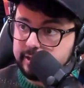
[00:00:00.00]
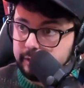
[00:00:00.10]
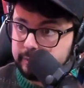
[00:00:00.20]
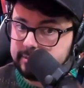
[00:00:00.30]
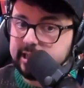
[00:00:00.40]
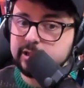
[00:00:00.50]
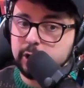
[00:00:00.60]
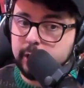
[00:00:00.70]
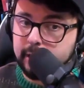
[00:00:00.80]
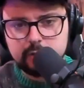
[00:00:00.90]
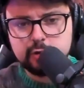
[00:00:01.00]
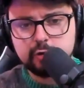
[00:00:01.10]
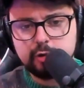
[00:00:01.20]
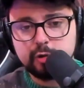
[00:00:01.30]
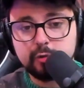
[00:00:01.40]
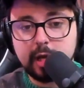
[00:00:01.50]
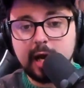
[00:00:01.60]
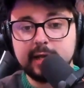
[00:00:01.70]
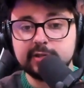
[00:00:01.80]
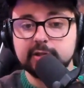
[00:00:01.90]
you, yes or no? Do you
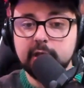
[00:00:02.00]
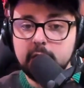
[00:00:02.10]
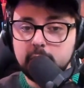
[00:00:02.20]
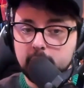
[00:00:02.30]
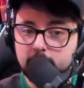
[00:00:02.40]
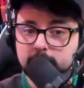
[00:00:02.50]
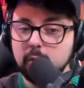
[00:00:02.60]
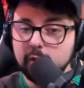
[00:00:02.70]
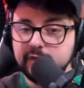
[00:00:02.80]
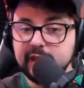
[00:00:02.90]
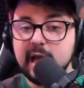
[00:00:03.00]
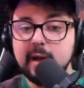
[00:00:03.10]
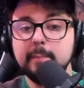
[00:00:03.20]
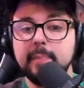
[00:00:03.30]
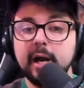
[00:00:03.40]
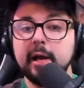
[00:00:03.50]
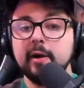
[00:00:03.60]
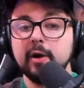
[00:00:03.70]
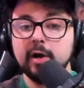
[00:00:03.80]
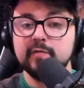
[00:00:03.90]
guys know what the
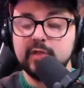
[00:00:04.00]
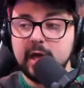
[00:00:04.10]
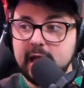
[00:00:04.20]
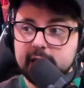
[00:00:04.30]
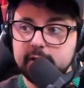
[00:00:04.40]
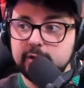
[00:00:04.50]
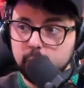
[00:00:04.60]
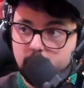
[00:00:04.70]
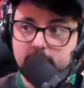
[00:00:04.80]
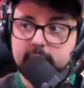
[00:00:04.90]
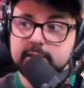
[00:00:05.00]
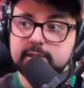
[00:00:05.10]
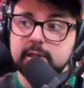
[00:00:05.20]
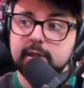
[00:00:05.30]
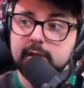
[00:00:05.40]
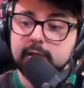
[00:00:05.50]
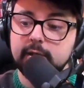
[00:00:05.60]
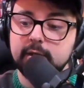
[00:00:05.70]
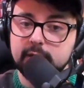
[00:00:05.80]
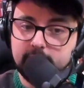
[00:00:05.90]
Empire of the Hand was
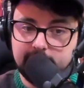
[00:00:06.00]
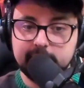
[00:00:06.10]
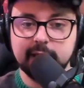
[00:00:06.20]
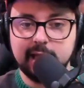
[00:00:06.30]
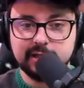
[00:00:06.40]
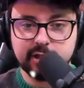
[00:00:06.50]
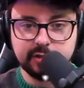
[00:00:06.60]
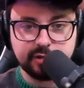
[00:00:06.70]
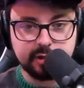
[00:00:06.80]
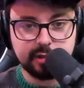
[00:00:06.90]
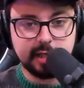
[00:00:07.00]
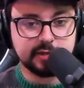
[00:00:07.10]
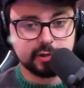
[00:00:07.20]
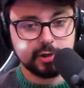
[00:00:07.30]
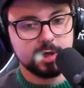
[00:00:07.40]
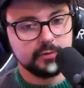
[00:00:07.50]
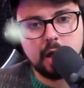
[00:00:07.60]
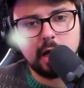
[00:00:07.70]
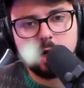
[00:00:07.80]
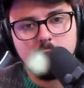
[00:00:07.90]
in Legends? Yes or no?
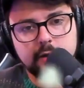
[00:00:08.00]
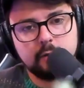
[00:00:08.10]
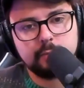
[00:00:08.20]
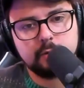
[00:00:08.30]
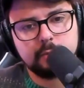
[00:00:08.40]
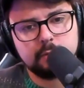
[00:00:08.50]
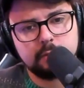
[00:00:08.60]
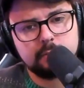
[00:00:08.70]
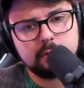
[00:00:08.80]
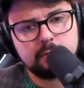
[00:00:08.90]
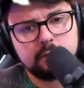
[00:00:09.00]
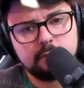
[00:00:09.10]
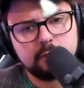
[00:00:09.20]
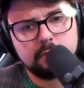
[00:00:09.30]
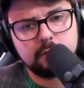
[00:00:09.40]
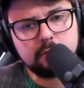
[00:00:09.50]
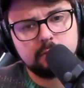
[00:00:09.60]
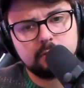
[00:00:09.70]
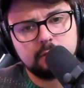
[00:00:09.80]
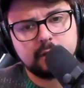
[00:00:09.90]
Uh, nope, nope, nope, nope, nope, no, no, no.
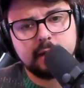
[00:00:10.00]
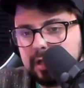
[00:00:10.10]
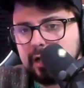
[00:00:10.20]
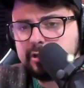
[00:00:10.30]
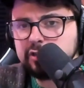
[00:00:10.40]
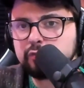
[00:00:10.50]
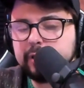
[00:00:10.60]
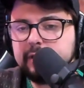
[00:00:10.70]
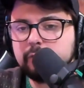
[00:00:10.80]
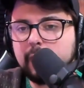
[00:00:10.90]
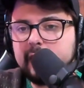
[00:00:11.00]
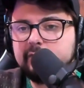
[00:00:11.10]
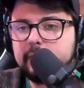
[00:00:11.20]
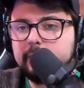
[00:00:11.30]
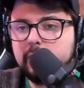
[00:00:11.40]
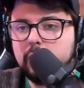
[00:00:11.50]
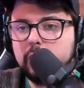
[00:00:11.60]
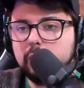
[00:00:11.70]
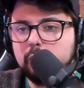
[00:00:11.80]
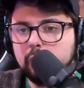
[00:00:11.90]
Okay, I'll just read right from
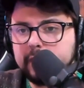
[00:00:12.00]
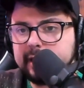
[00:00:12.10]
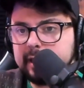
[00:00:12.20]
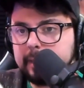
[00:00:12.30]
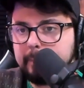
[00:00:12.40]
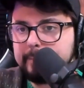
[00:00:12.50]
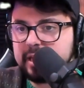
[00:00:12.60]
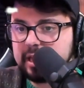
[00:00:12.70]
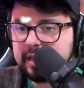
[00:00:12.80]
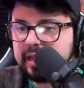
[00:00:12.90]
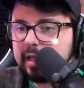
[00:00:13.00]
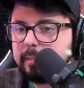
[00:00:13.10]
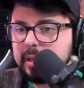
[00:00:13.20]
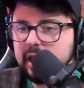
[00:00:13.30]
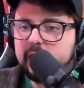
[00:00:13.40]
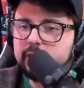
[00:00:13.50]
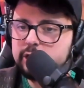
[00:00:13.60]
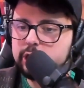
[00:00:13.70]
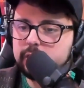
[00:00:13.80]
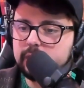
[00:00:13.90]
the Wikipedia
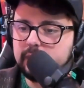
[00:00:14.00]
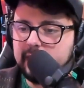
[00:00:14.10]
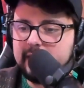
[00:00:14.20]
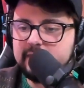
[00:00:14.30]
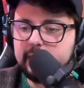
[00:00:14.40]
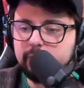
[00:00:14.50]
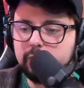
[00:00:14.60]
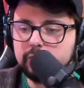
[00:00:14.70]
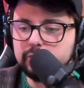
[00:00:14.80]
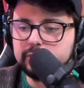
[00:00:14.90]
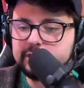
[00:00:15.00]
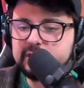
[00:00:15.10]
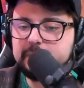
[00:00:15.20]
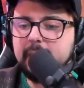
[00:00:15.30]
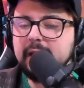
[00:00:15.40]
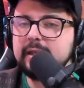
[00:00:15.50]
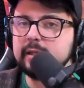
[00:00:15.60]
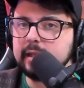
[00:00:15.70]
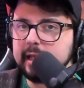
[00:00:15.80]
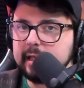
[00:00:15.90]
page, and then we'll
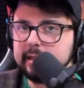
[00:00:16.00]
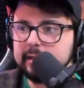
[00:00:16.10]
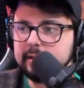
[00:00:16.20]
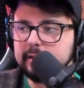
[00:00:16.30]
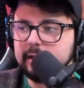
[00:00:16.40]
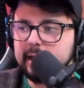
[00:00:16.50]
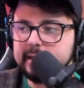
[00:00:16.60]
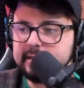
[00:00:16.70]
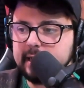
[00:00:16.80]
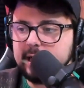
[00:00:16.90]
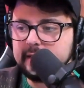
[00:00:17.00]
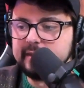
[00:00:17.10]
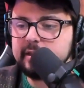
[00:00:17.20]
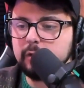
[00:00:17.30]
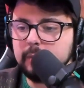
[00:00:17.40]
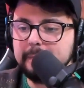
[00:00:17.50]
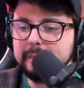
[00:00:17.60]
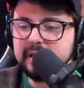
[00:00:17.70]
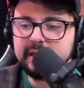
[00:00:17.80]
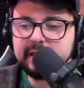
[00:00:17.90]
speculate. And uh, I think you'll
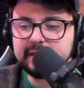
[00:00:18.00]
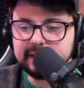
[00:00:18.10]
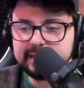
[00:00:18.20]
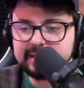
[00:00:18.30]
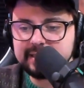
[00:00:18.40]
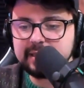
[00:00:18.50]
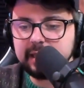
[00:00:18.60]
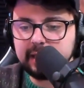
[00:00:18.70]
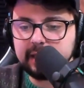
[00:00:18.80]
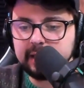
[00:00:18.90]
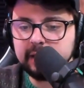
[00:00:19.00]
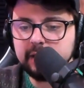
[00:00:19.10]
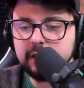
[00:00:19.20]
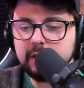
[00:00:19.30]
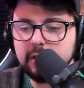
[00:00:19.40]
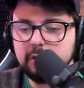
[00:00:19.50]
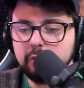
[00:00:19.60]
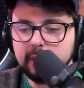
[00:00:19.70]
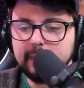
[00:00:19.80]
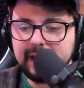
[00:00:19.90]
immediately see
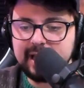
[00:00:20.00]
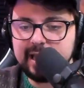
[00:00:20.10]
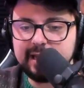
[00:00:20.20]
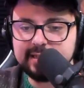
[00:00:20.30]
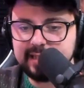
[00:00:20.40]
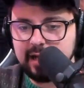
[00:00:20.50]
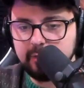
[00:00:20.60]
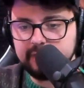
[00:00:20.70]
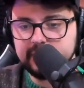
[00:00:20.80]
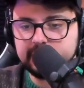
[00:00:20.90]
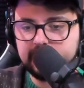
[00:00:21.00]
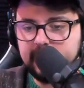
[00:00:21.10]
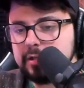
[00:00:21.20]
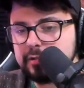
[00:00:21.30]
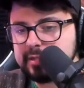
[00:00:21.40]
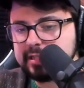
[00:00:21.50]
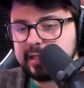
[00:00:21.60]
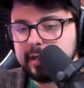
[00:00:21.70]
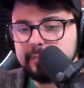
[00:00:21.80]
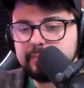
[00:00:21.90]
where my head is at with this. Okay, so it says
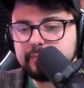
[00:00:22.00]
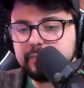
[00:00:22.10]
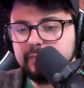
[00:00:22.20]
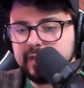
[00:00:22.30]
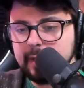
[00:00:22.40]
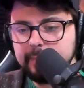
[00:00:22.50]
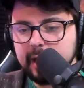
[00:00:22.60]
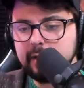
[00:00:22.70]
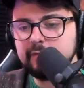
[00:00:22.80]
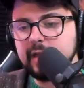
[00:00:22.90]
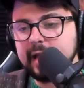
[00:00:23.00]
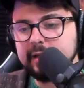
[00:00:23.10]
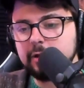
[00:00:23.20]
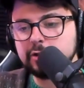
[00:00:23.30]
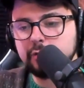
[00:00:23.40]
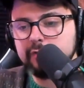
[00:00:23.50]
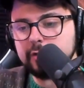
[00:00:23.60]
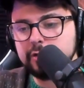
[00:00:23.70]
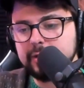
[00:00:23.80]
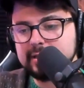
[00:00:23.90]
here. The Empire of the Hand, also
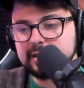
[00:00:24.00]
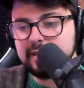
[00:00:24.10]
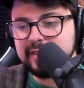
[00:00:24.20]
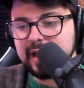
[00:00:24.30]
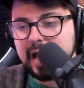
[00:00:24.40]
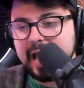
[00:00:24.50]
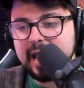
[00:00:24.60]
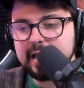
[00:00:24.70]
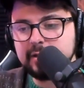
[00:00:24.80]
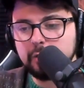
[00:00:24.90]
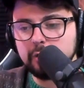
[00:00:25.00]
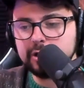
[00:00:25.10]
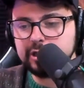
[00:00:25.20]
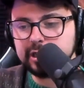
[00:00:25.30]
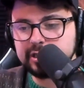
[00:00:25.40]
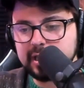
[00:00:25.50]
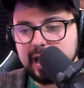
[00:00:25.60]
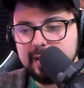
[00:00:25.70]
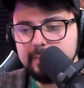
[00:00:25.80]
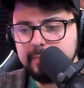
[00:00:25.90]
referred to as the Hand or just
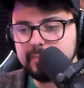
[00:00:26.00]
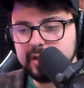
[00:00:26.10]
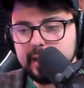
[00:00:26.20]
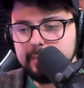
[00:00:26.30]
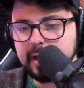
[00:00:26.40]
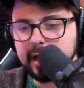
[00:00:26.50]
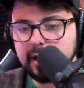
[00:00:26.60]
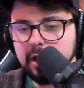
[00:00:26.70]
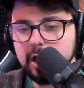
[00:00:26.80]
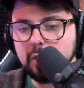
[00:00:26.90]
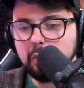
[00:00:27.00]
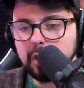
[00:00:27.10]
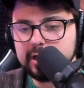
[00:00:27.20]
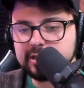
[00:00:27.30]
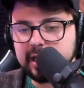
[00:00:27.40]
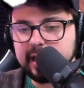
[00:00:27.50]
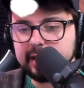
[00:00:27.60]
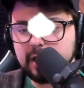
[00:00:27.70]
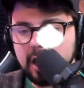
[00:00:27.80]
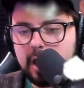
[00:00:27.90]
em the Empire, was
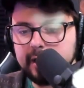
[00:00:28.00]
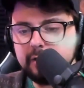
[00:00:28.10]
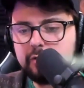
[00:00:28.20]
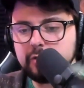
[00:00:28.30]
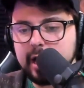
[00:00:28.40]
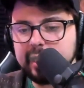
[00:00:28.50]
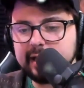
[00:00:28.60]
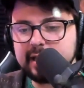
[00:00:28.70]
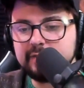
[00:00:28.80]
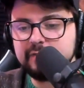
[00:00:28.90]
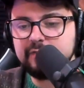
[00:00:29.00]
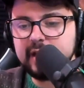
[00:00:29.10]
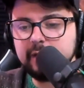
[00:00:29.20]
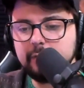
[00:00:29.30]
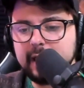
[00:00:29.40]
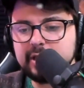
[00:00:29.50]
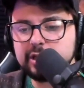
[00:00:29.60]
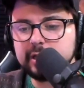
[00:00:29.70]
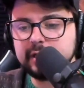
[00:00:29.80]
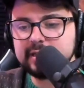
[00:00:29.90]
an autocratic
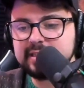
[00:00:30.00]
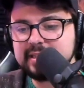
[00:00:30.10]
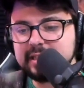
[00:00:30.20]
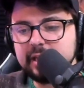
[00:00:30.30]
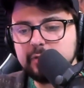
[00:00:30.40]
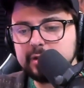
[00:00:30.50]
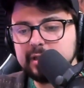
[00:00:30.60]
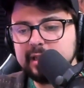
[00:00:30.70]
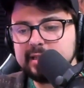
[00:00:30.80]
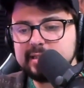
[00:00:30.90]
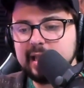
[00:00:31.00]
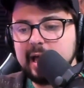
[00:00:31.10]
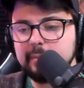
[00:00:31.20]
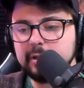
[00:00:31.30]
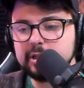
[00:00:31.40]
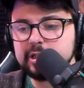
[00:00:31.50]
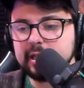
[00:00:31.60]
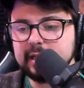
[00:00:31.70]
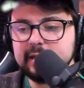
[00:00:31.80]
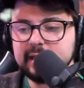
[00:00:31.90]
confederation secretly established
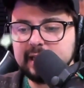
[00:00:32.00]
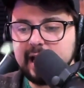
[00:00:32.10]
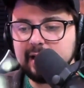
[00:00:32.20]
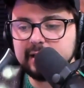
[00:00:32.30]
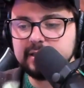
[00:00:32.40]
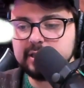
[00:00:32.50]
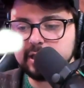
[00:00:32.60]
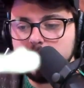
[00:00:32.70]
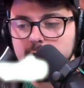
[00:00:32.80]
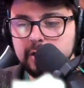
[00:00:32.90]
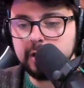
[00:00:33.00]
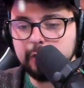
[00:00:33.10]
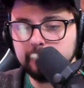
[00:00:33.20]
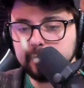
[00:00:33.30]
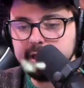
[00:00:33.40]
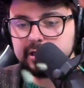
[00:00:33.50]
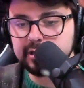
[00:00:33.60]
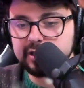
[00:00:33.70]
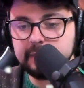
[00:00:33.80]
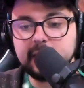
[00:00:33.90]
in the galaxy's unknown
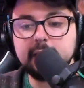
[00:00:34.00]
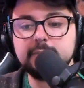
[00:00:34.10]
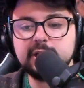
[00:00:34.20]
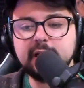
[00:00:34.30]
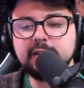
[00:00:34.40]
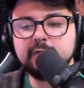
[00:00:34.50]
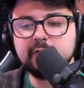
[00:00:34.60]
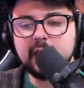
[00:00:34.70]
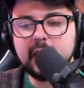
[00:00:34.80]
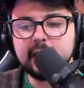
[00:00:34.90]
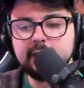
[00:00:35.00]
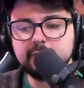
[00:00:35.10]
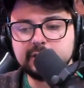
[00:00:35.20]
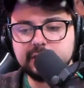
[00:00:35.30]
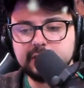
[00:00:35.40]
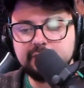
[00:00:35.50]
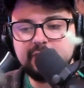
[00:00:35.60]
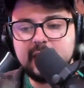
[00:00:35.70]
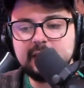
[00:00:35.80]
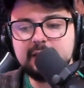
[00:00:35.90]
regions. The main objective of the Hand was to
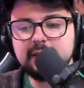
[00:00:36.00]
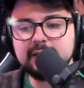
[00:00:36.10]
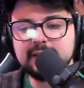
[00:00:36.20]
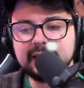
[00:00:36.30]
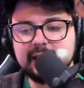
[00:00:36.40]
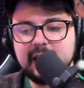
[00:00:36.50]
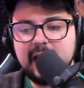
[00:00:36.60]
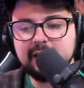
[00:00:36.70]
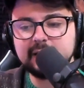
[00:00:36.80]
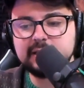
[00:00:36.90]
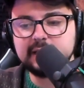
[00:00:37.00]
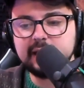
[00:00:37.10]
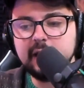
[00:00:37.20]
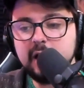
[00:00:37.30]
defend the galaxy